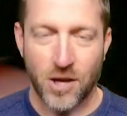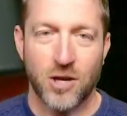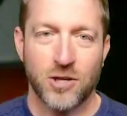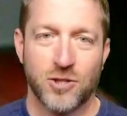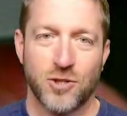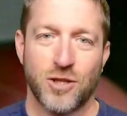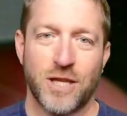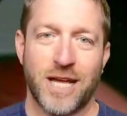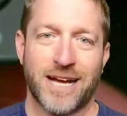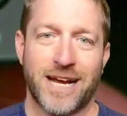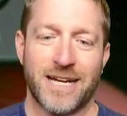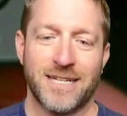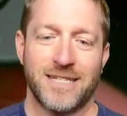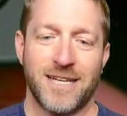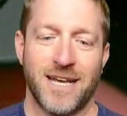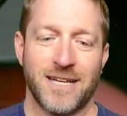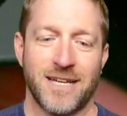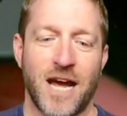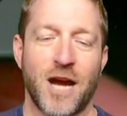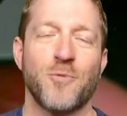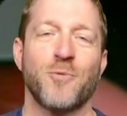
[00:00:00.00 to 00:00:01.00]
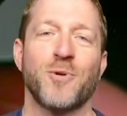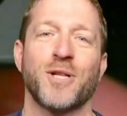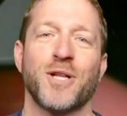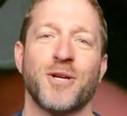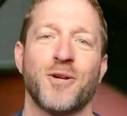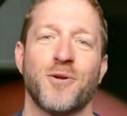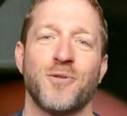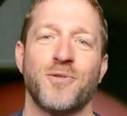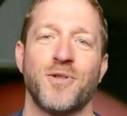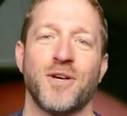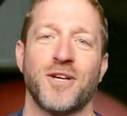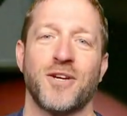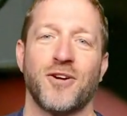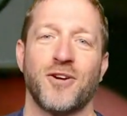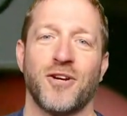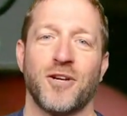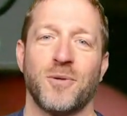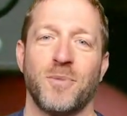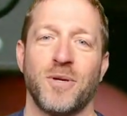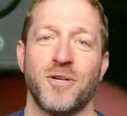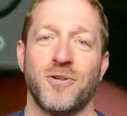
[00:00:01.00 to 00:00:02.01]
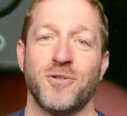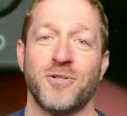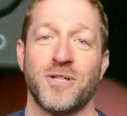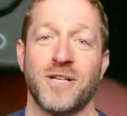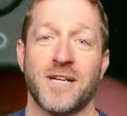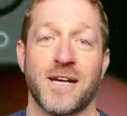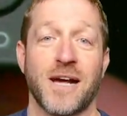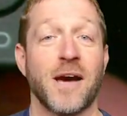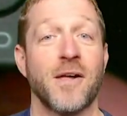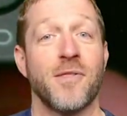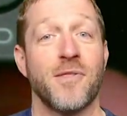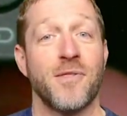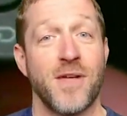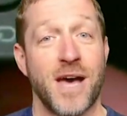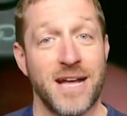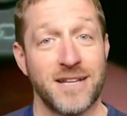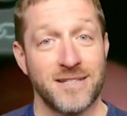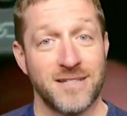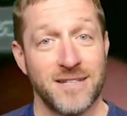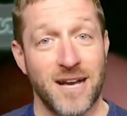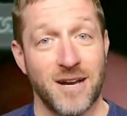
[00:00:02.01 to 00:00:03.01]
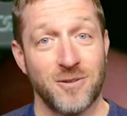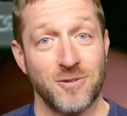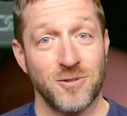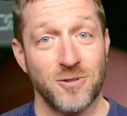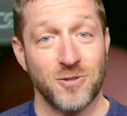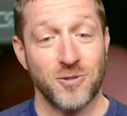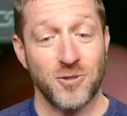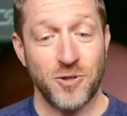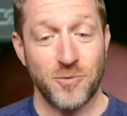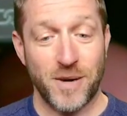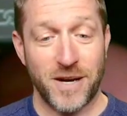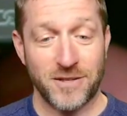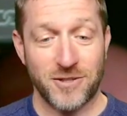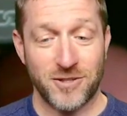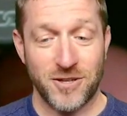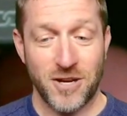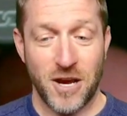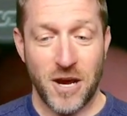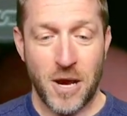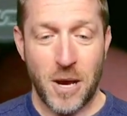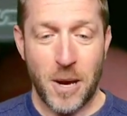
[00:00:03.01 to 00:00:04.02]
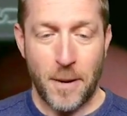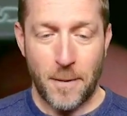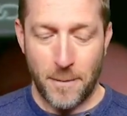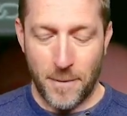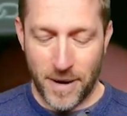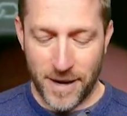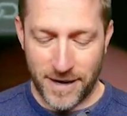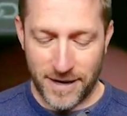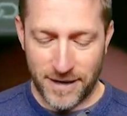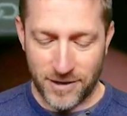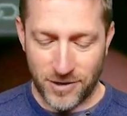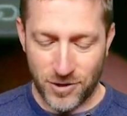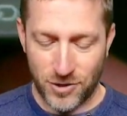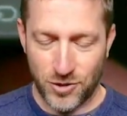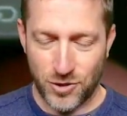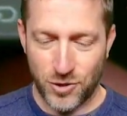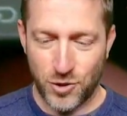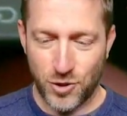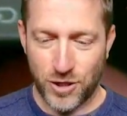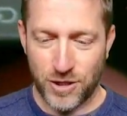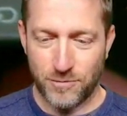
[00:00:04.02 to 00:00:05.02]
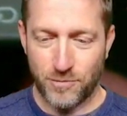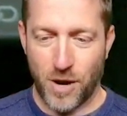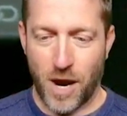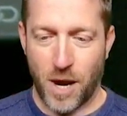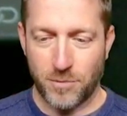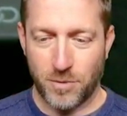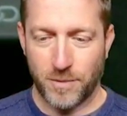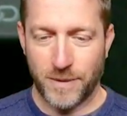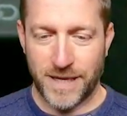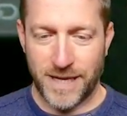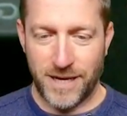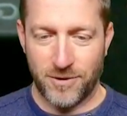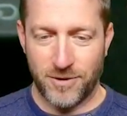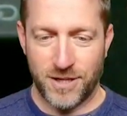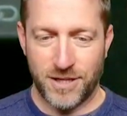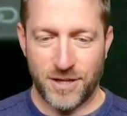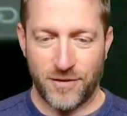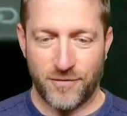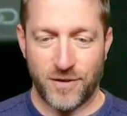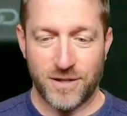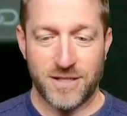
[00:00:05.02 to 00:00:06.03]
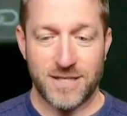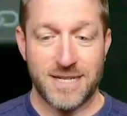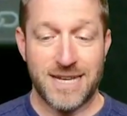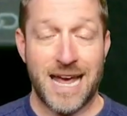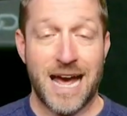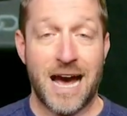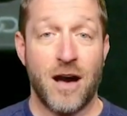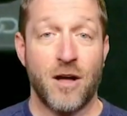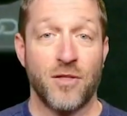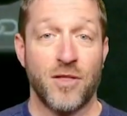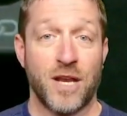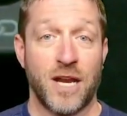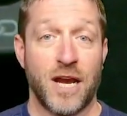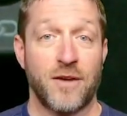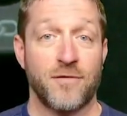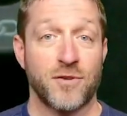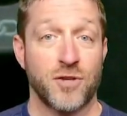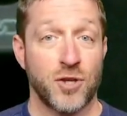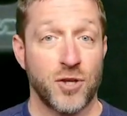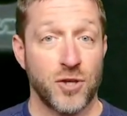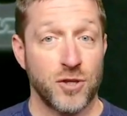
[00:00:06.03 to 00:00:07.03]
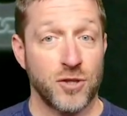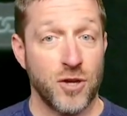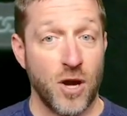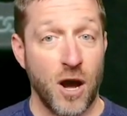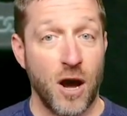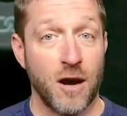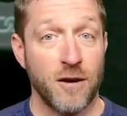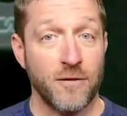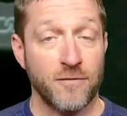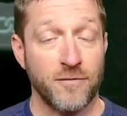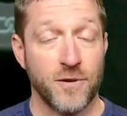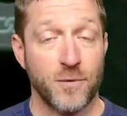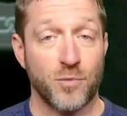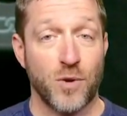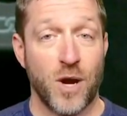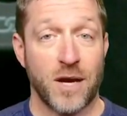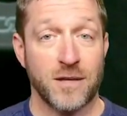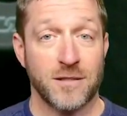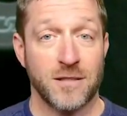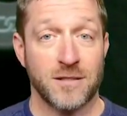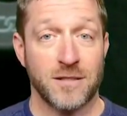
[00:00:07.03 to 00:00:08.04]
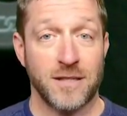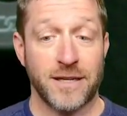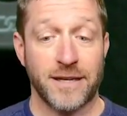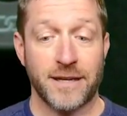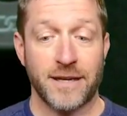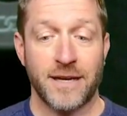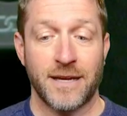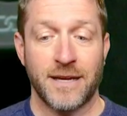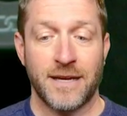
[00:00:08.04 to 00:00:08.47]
So like I said, I really don't think you're going to be using that sound too much, but you can probably hear the difference now that I've turned off the processing.